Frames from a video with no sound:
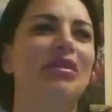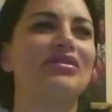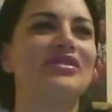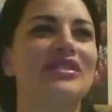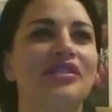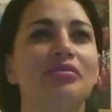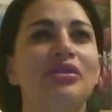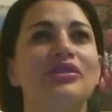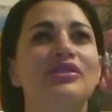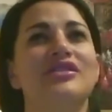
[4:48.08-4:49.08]
person and the
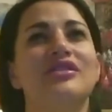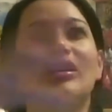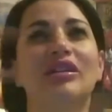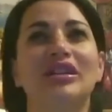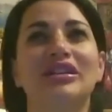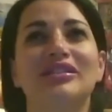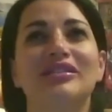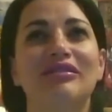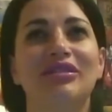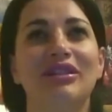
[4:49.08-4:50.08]
world is no
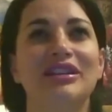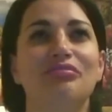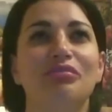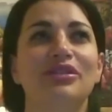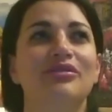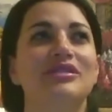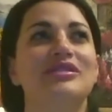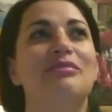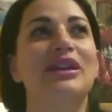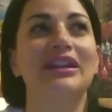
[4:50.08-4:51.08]
longer green and blue,
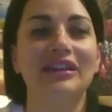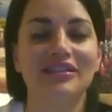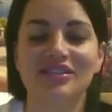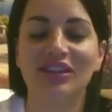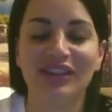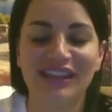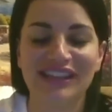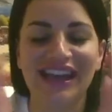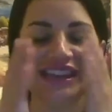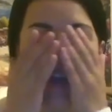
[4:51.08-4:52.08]
it's pink. It's not
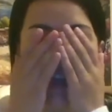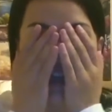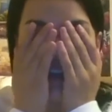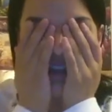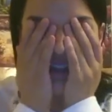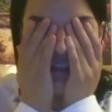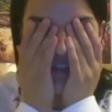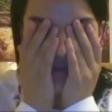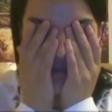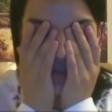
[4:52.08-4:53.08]
like that. It
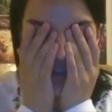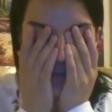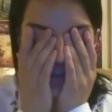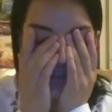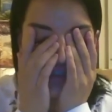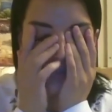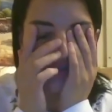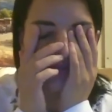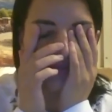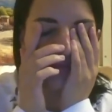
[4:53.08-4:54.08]

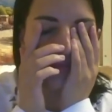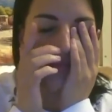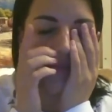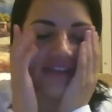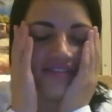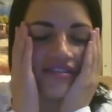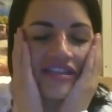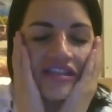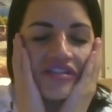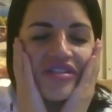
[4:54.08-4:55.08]
just makes
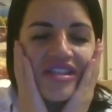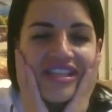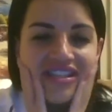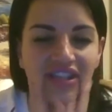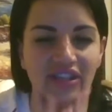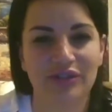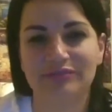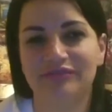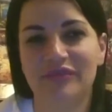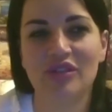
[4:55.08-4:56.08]
things easier,
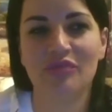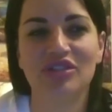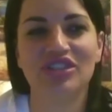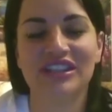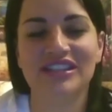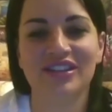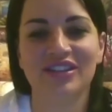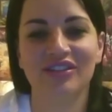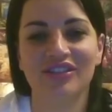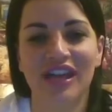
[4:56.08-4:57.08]
so much
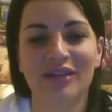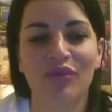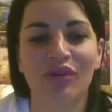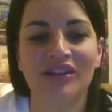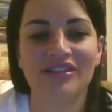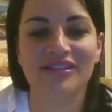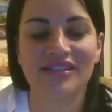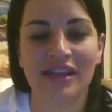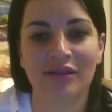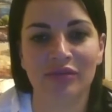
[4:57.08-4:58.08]
easier and more
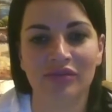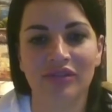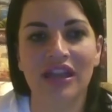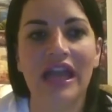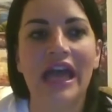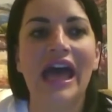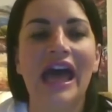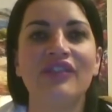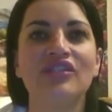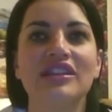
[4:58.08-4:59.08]
understandable.
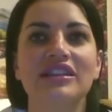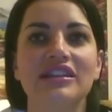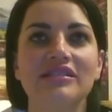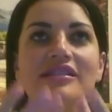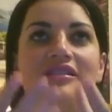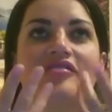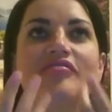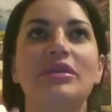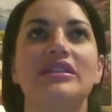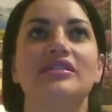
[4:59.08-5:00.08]
And there's like a sense of
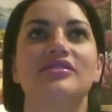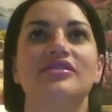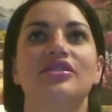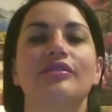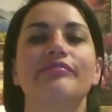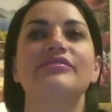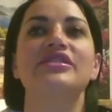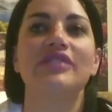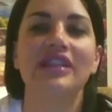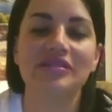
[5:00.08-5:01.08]
peace, you know?
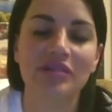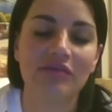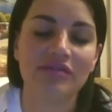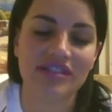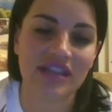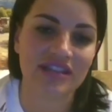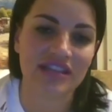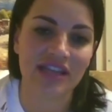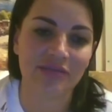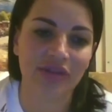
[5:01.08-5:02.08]
So that's what I would say to anybody